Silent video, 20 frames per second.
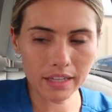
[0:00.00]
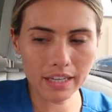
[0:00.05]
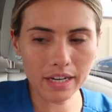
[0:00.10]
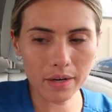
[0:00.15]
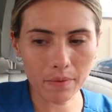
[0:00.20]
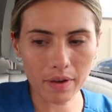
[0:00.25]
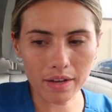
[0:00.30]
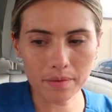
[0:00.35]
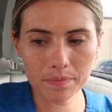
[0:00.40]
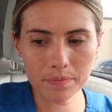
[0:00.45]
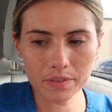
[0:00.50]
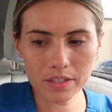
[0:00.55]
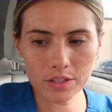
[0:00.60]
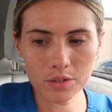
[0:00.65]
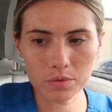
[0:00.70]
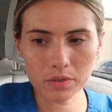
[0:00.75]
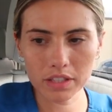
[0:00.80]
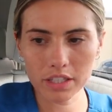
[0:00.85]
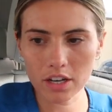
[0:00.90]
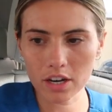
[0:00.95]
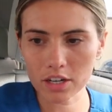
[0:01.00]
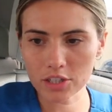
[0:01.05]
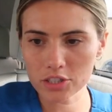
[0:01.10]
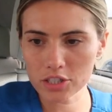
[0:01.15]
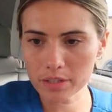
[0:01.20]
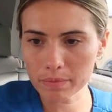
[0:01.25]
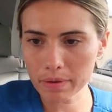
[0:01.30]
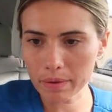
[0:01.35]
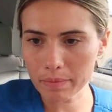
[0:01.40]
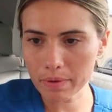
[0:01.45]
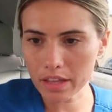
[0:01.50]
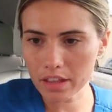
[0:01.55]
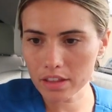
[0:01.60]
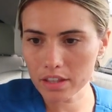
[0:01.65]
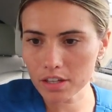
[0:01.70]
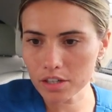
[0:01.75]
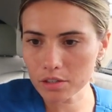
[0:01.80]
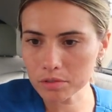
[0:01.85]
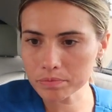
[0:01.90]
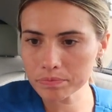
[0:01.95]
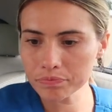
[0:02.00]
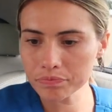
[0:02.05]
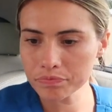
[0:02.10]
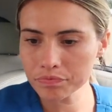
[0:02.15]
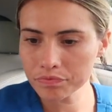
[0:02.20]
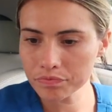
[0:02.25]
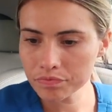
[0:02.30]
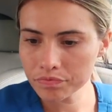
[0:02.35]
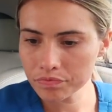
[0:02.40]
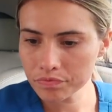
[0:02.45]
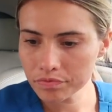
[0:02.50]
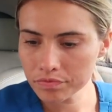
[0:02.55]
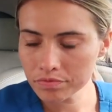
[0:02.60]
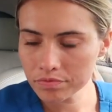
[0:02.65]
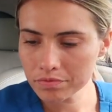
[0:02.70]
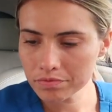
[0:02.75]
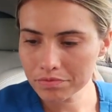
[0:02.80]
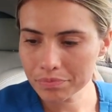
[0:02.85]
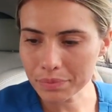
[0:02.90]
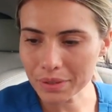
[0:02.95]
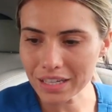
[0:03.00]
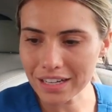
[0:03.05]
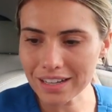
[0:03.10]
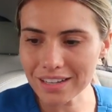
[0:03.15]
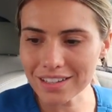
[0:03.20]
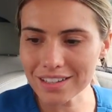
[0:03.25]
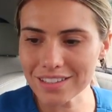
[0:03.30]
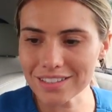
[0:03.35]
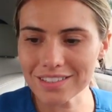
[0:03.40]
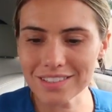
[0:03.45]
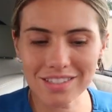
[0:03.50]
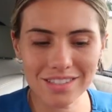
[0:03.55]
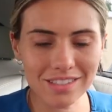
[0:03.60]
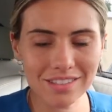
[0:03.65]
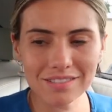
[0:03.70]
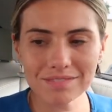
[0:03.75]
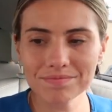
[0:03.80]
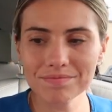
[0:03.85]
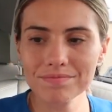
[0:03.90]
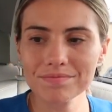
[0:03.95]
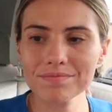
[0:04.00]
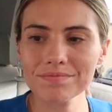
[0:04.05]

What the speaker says: Anyway, it's really harshing my mellow because